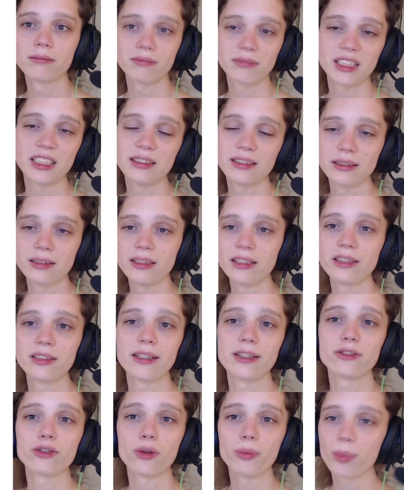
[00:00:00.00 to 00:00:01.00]
the
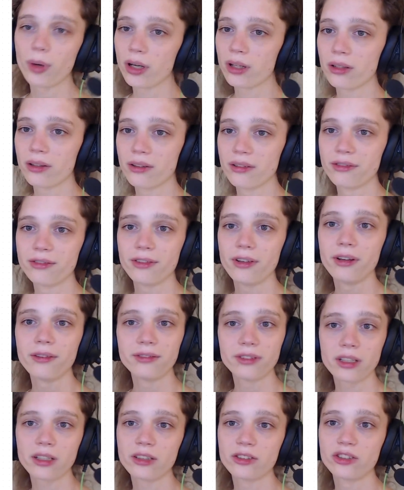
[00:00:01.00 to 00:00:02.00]
central part of
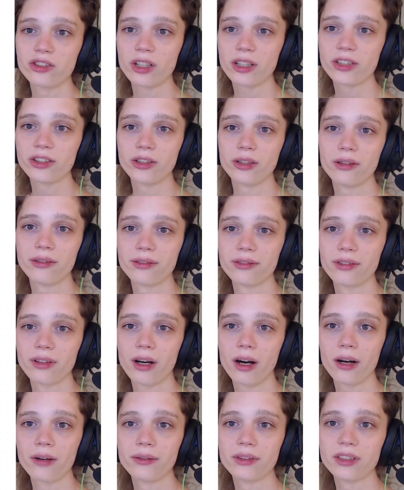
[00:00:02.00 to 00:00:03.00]
the construction of
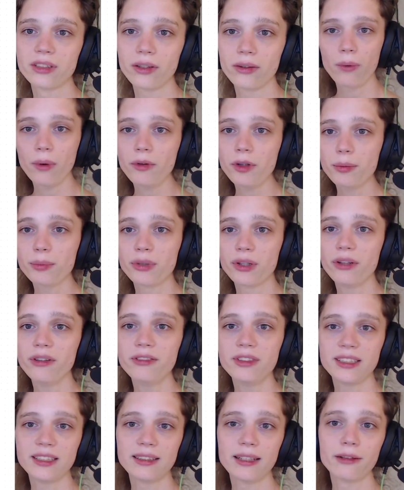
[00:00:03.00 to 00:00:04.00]
our result. What we prove
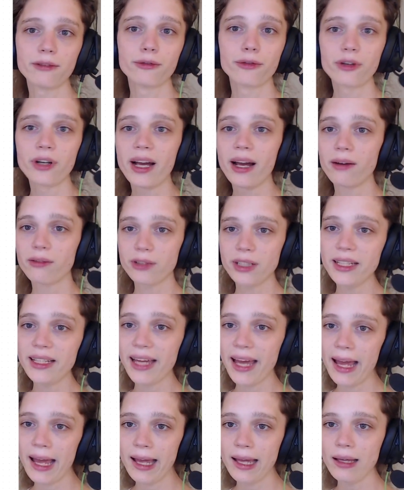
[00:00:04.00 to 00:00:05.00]
is that for every
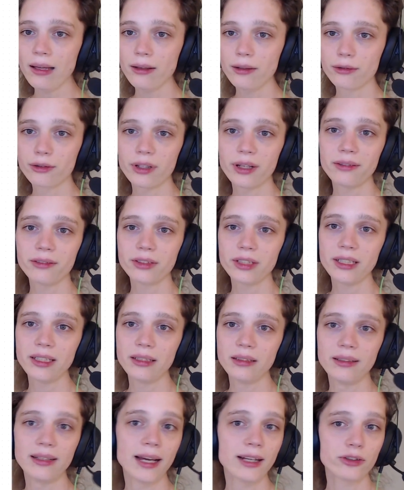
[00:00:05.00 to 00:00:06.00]
k, for every
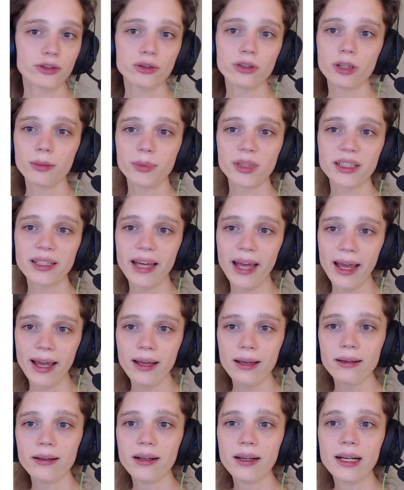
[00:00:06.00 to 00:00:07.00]
natural number
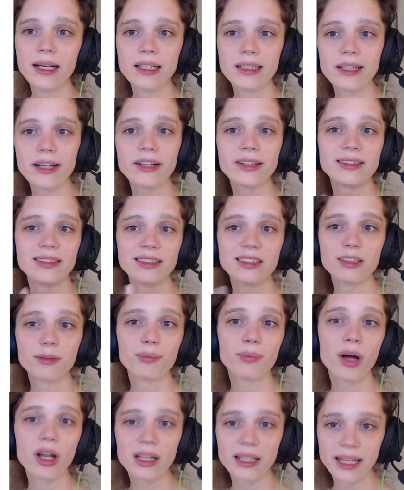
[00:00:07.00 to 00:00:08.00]
k, there exists a
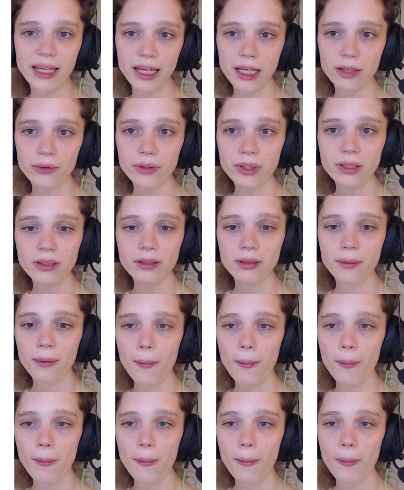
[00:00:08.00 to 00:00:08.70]
polyhedron